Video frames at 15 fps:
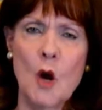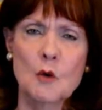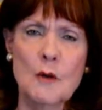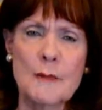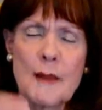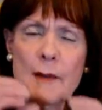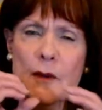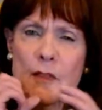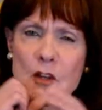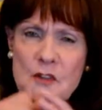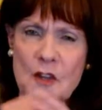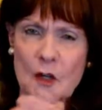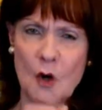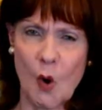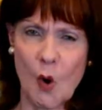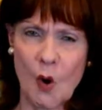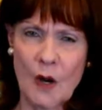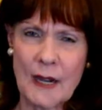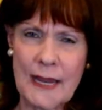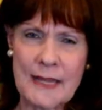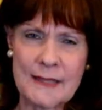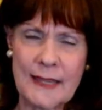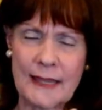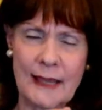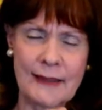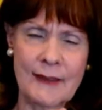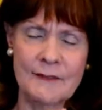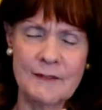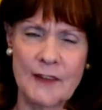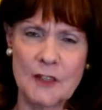Remember, there's a core, is the
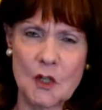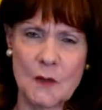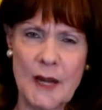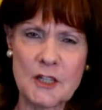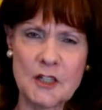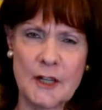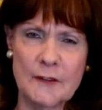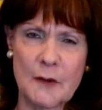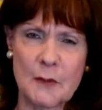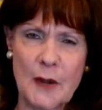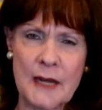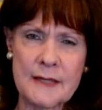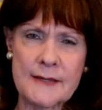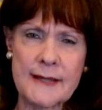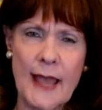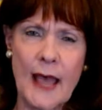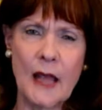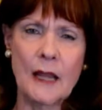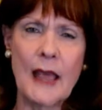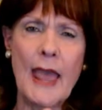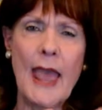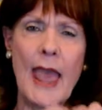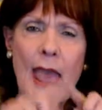configuration of a brain cell,